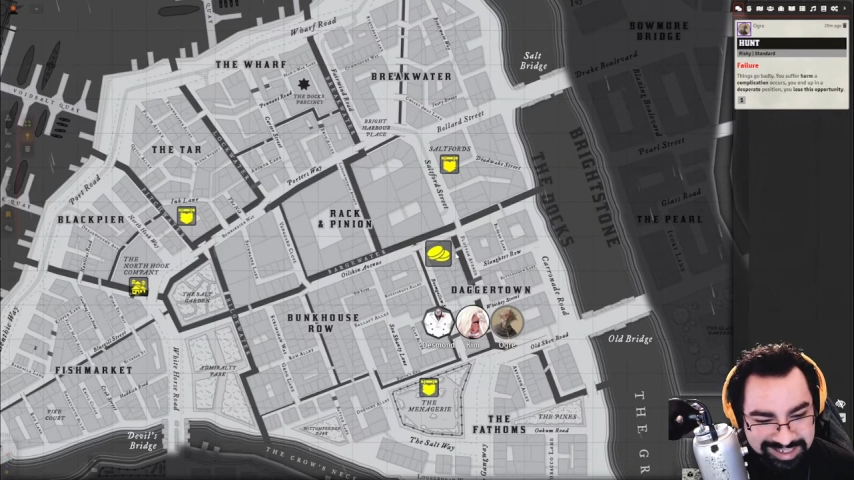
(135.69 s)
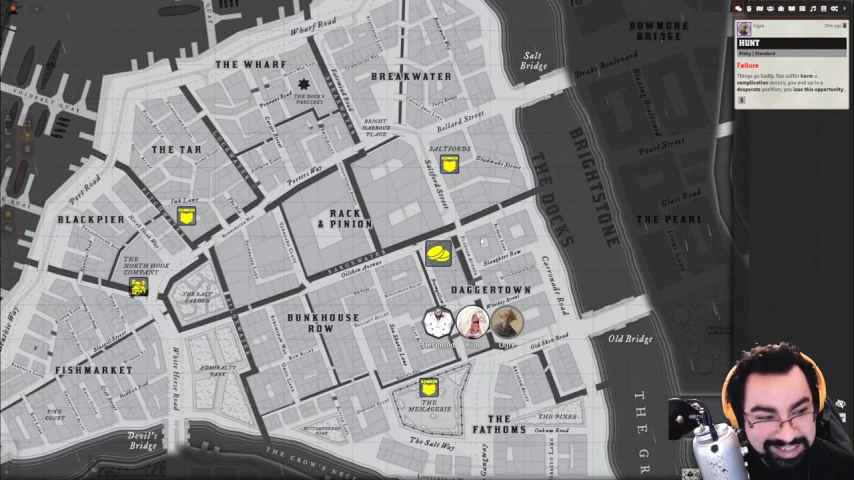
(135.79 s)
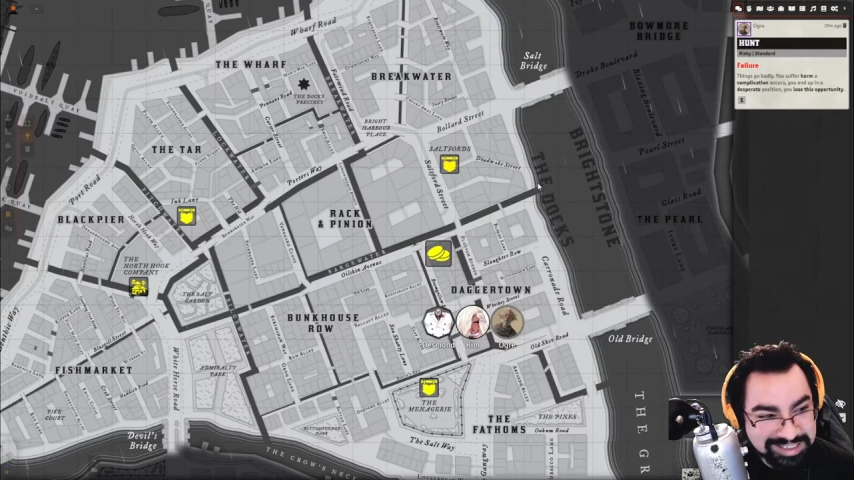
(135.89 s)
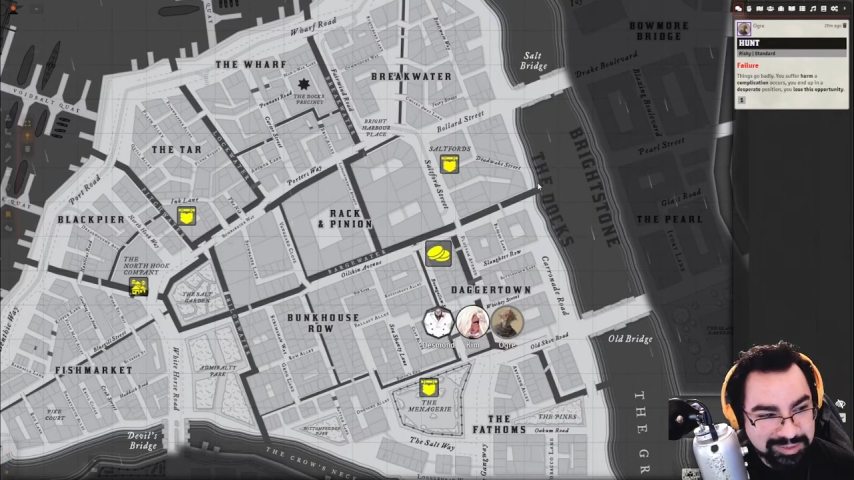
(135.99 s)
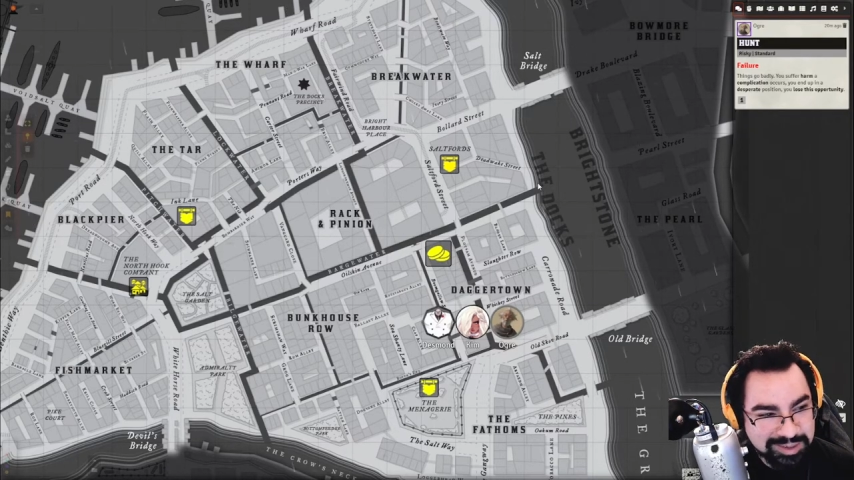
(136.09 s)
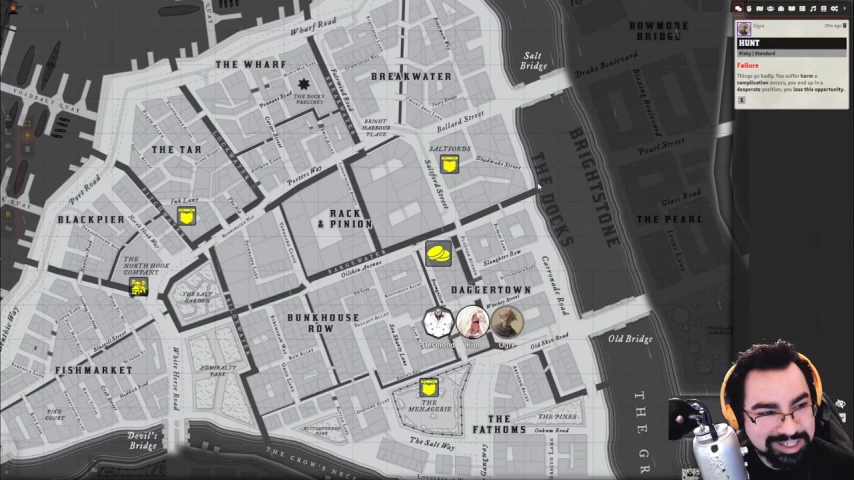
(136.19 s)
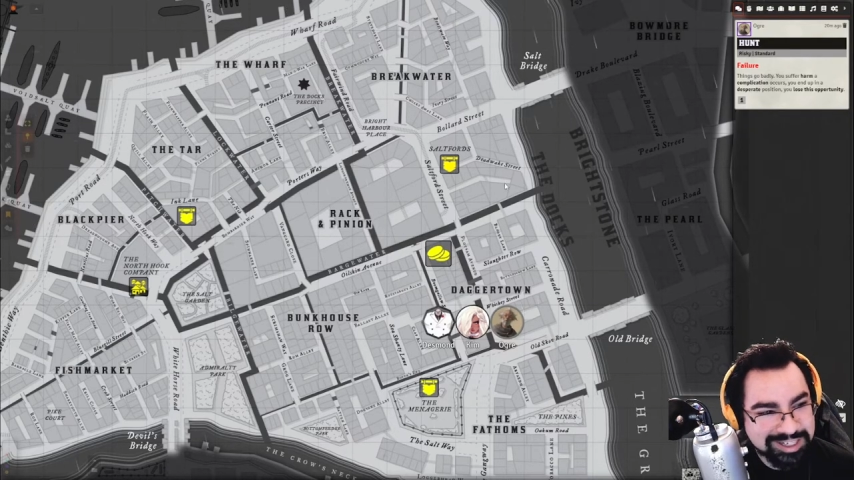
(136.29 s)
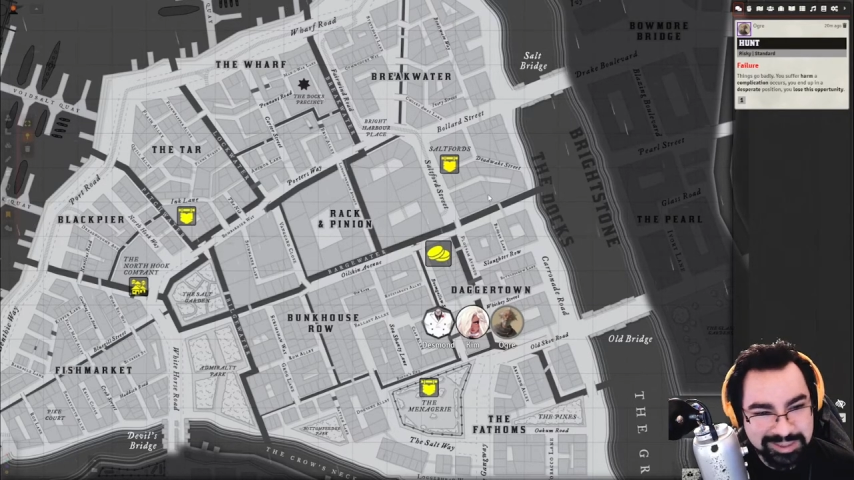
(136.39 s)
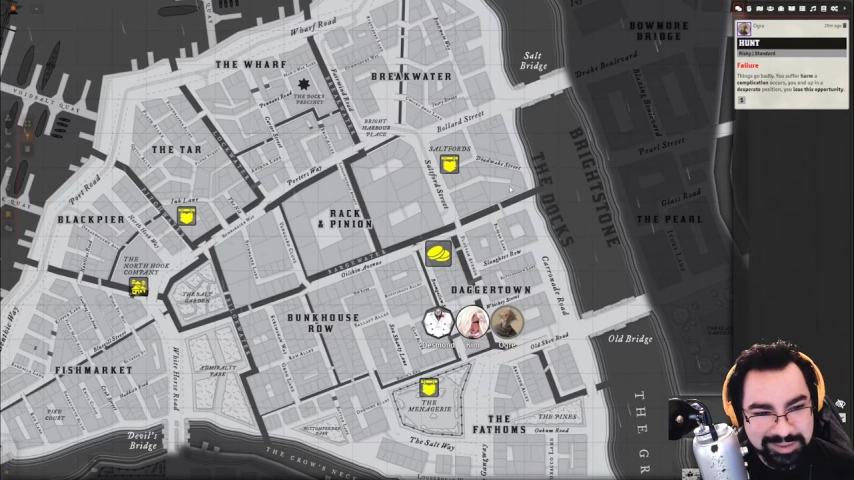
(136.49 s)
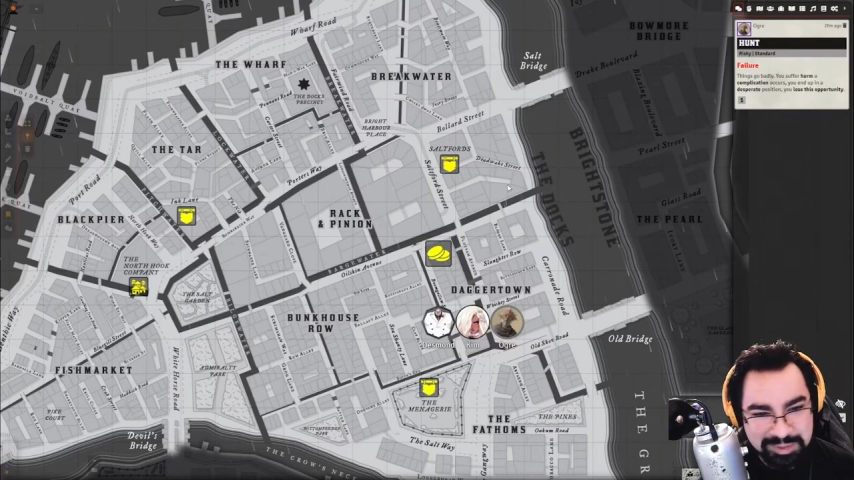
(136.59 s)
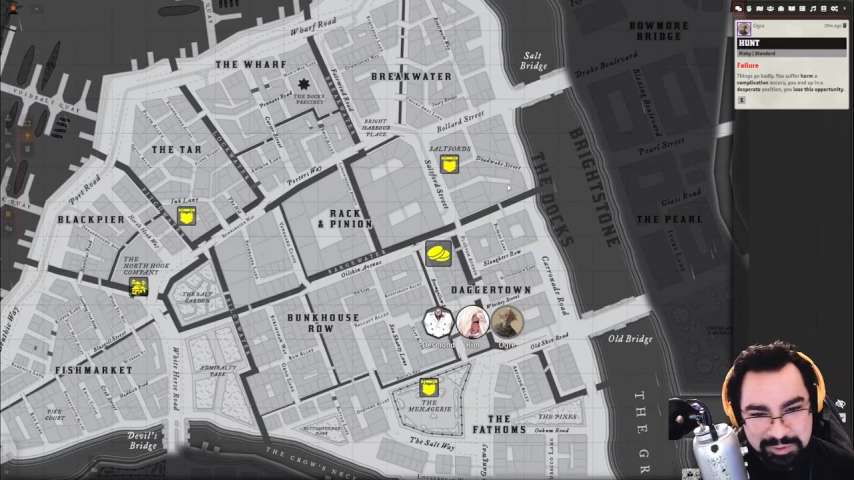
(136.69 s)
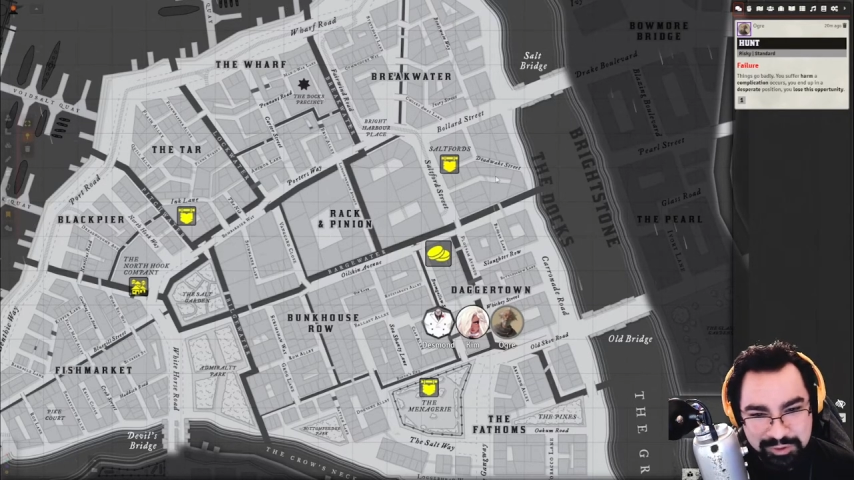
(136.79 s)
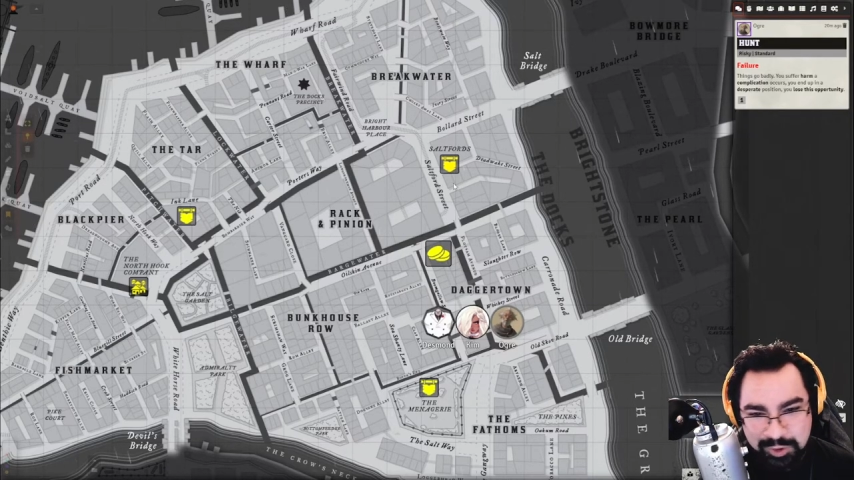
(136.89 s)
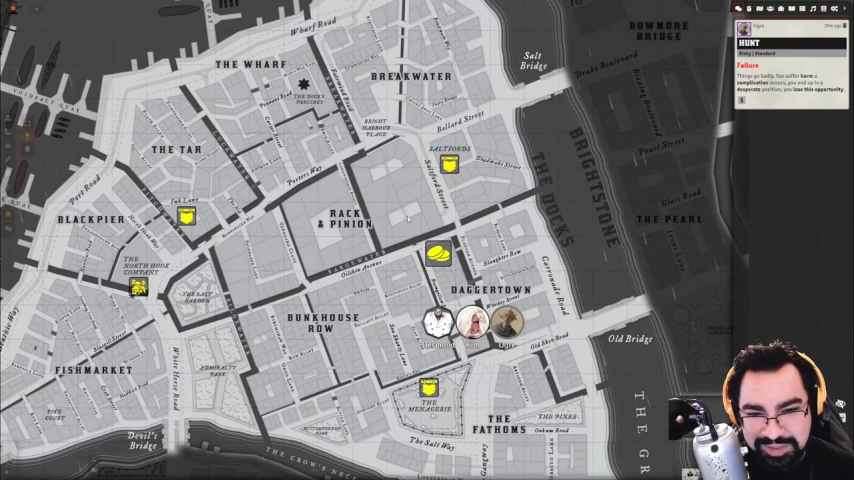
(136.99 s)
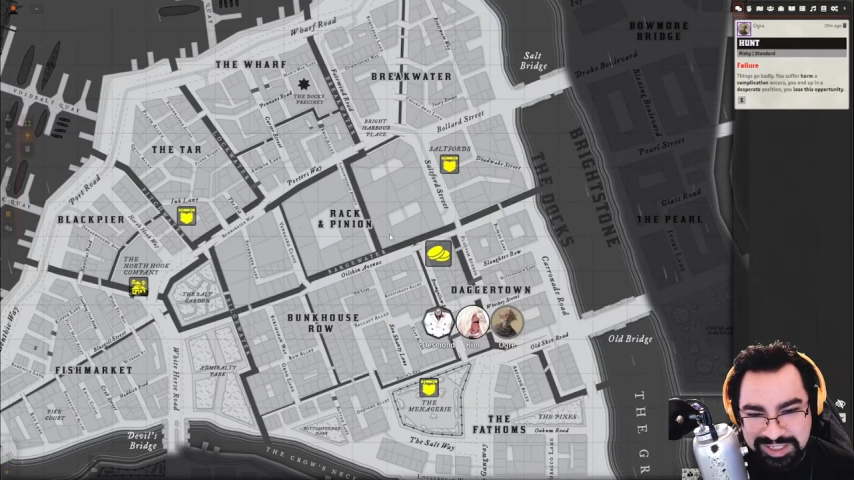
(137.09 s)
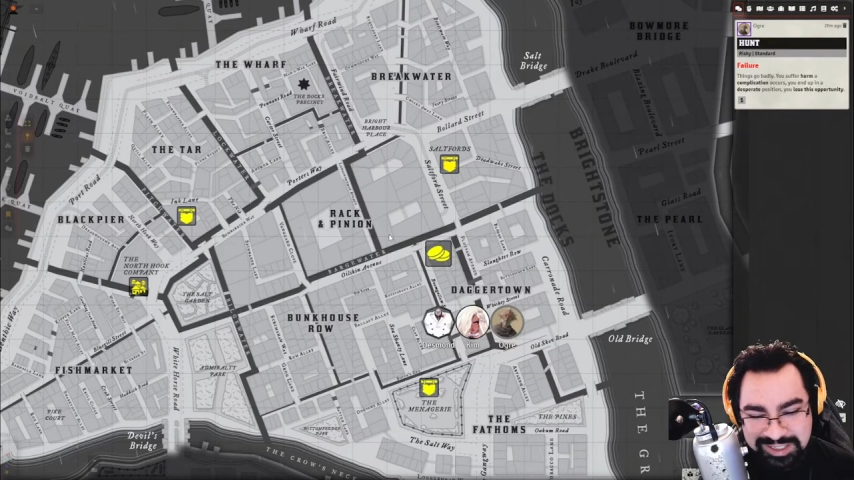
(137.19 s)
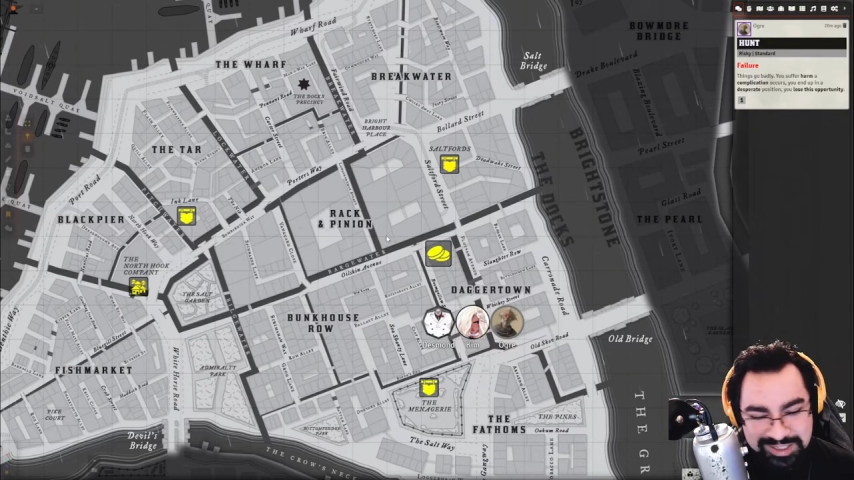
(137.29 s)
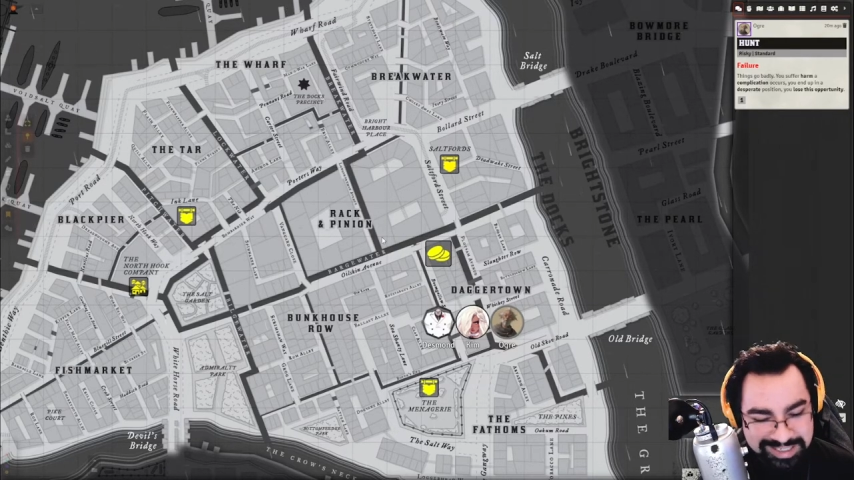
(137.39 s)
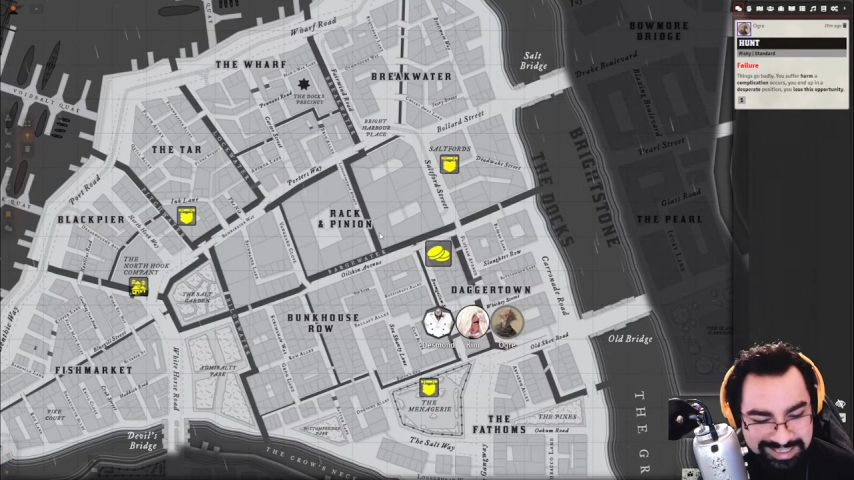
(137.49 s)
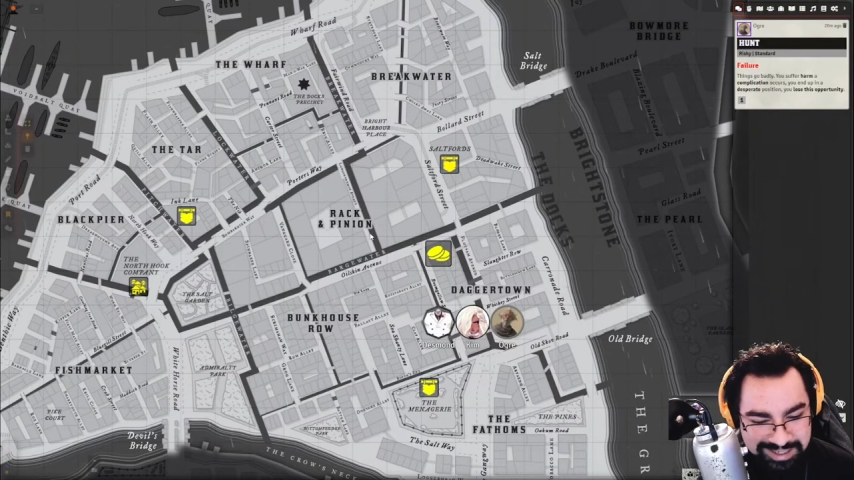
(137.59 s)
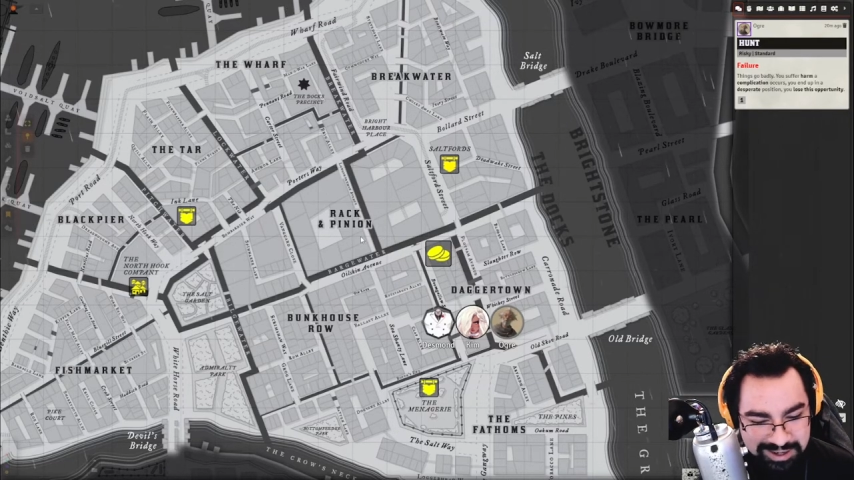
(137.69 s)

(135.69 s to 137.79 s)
I can say one thing and they can record it in songs.